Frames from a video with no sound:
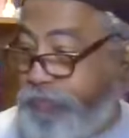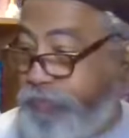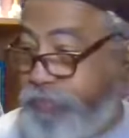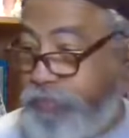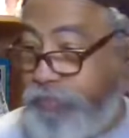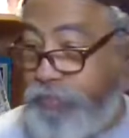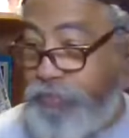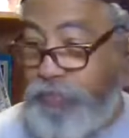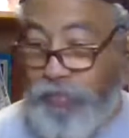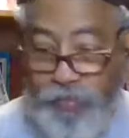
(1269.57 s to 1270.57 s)

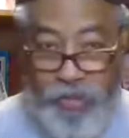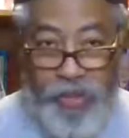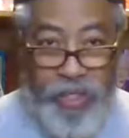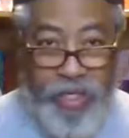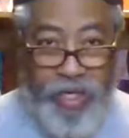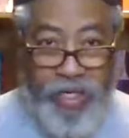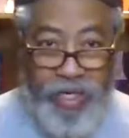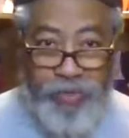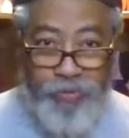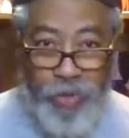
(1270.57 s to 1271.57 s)

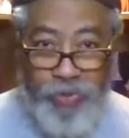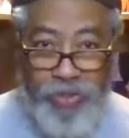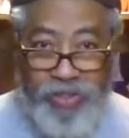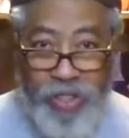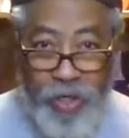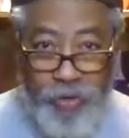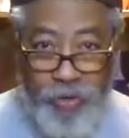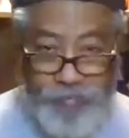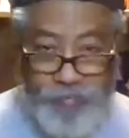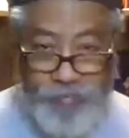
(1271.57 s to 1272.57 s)
And that's where we
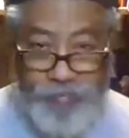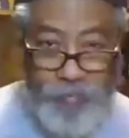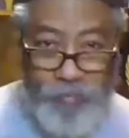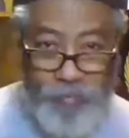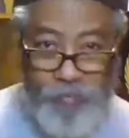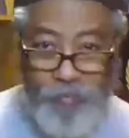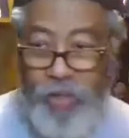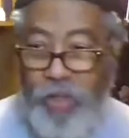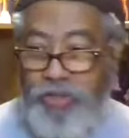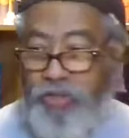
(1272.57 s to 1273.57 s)
start
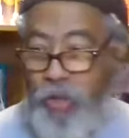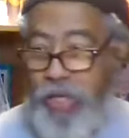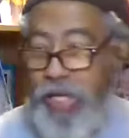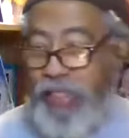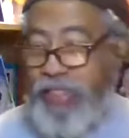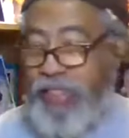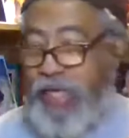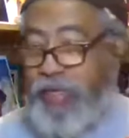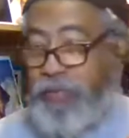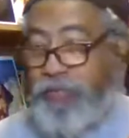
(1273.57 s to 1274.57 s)
our story
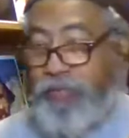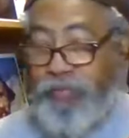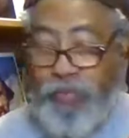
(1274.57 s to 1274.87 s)
at today.